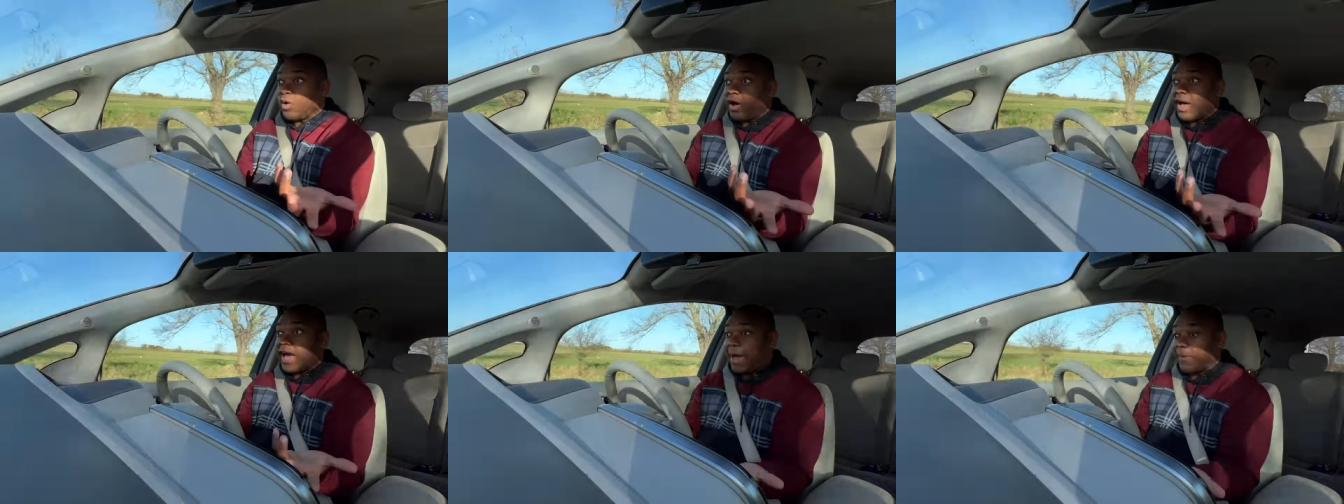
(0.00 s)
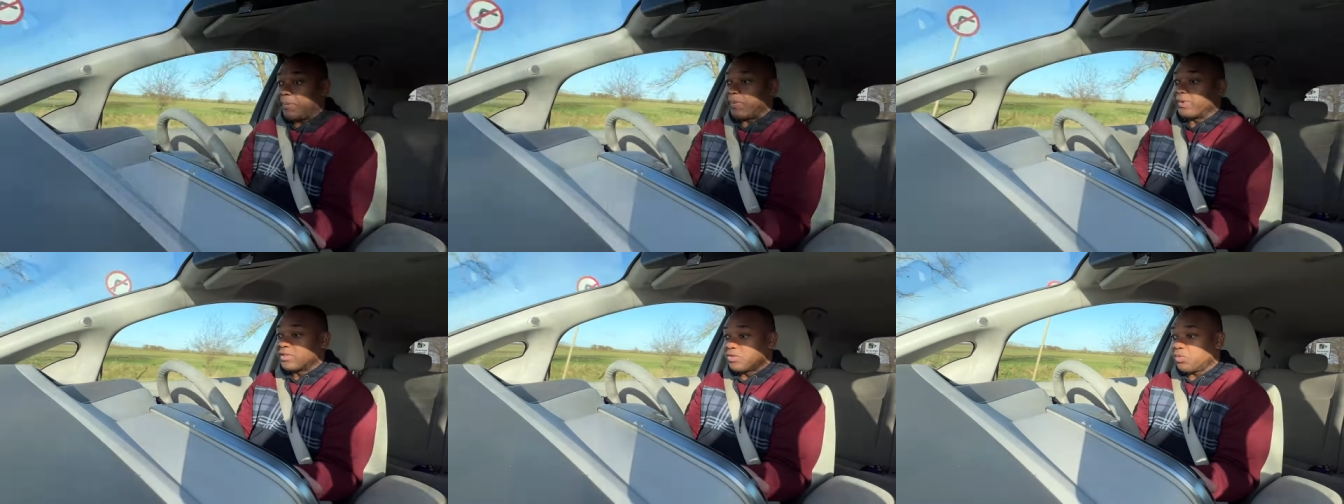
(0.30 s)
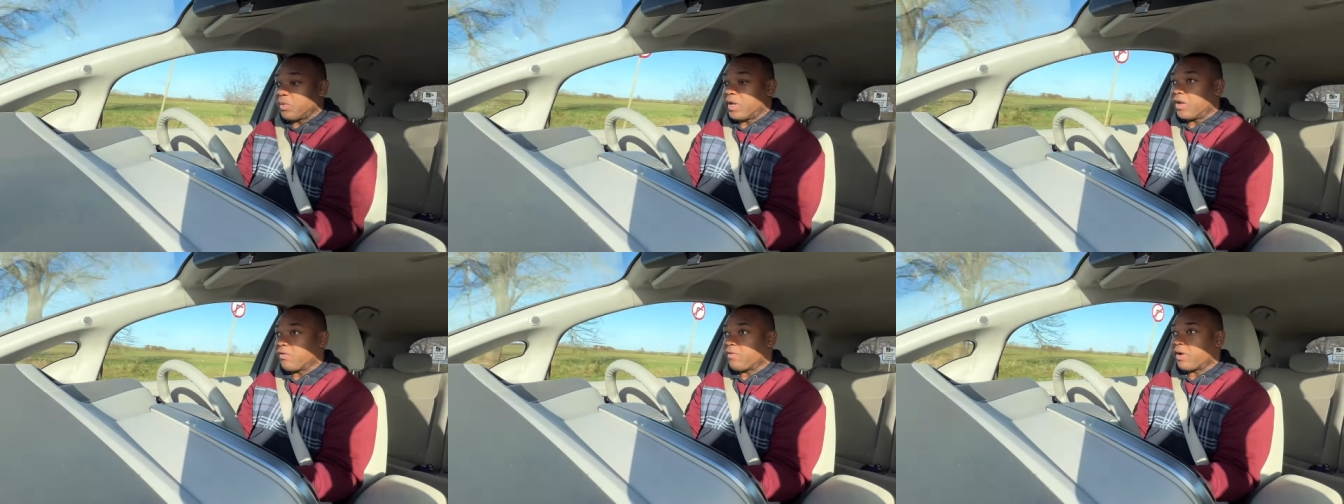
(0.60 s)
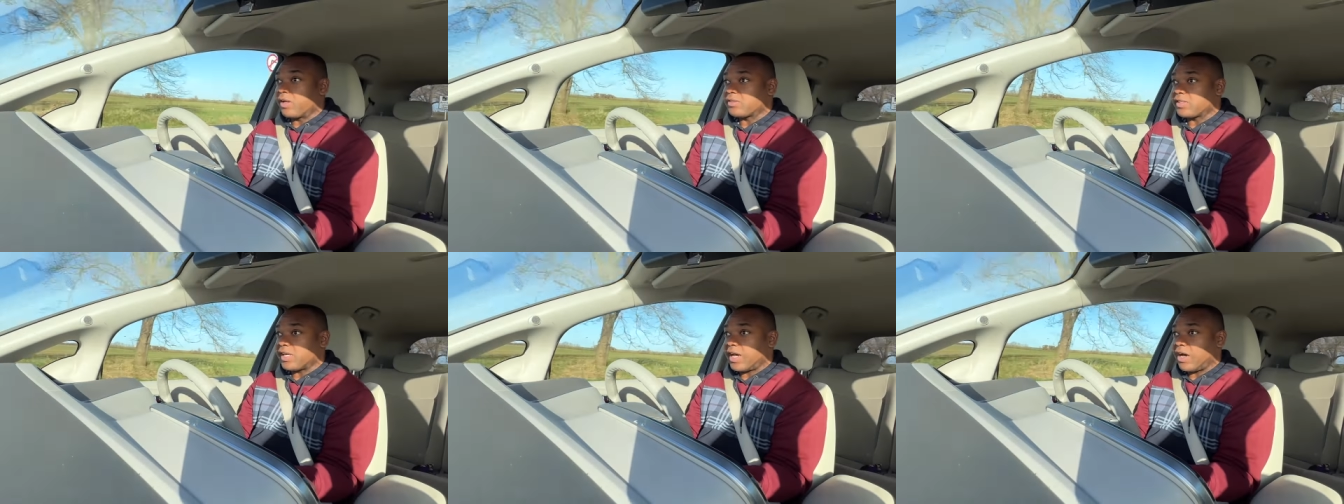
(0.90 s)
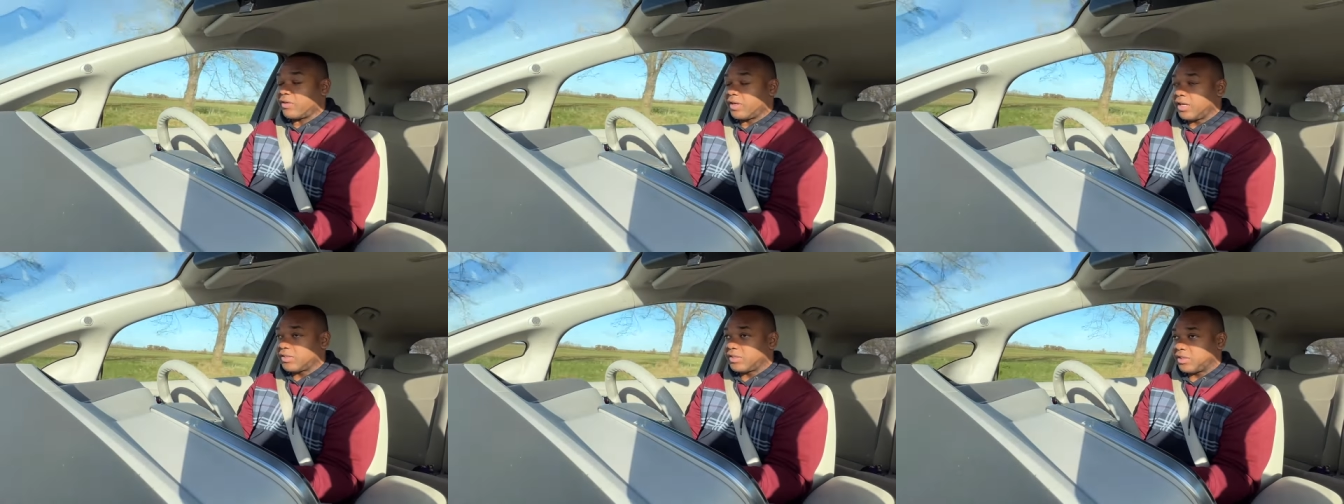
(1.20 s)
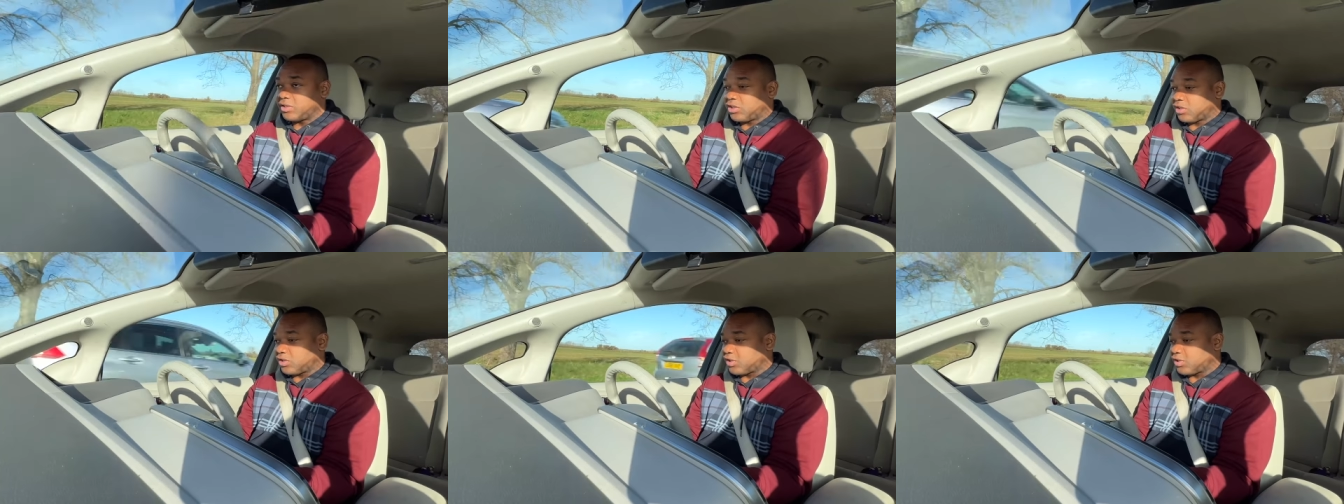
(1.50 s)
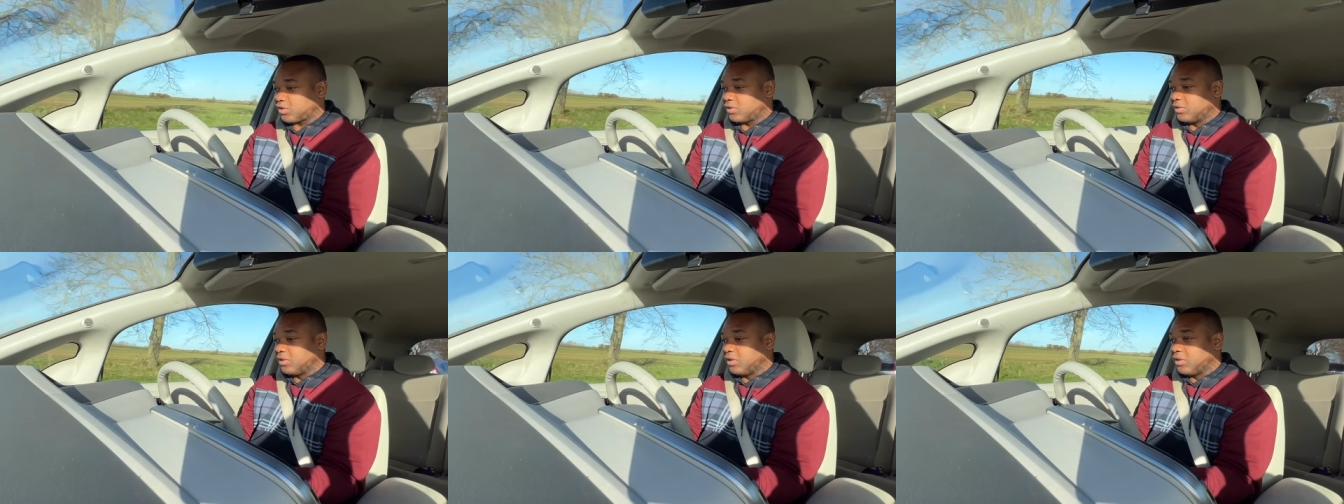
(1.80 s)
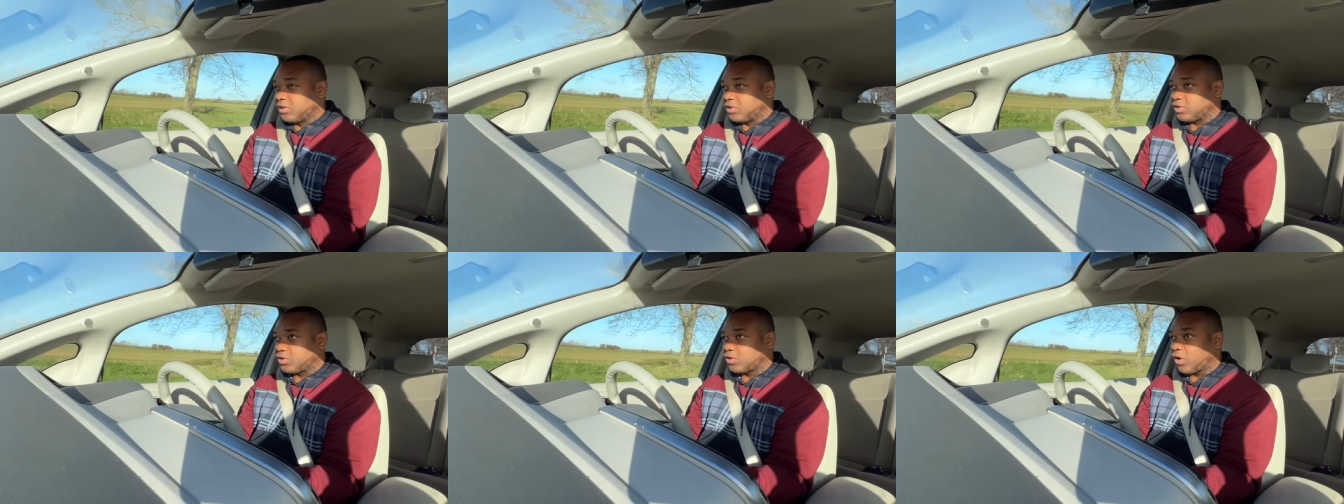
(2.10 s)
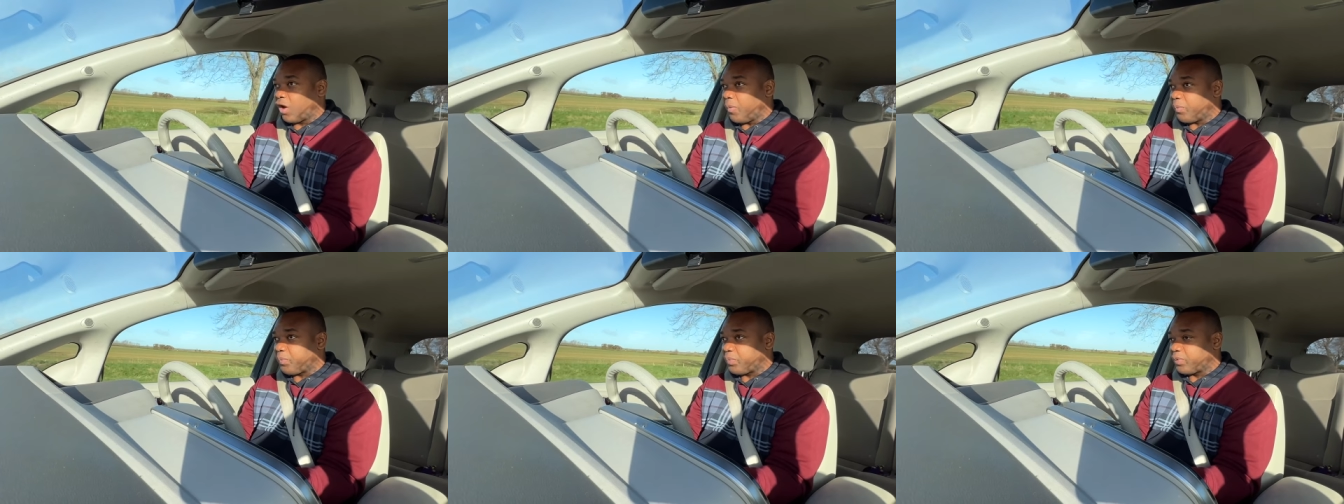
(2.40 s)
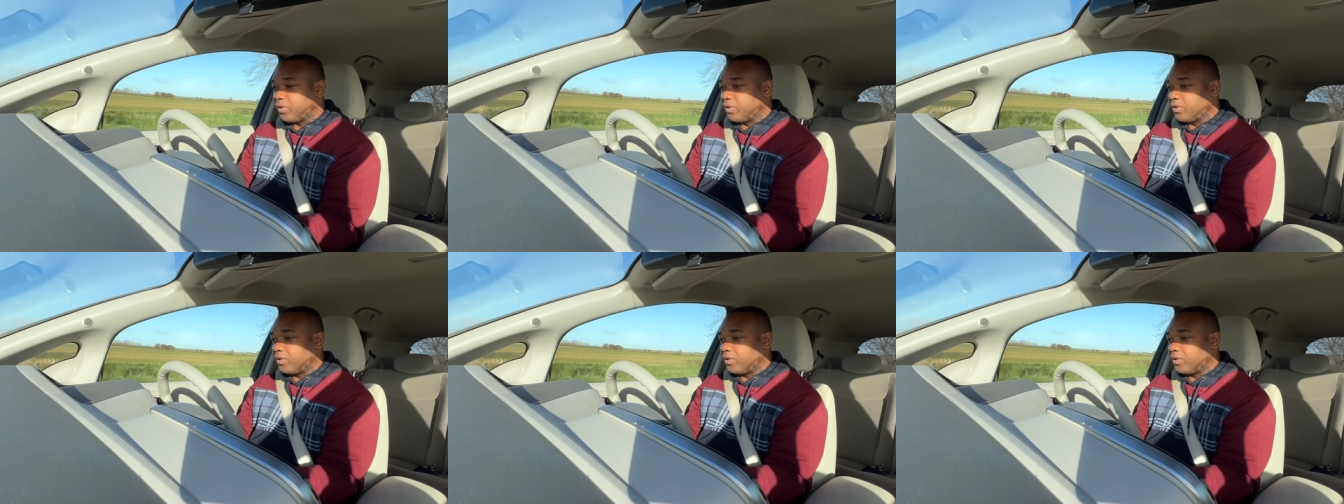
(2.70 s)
What happens when it runs out? Does it just stop?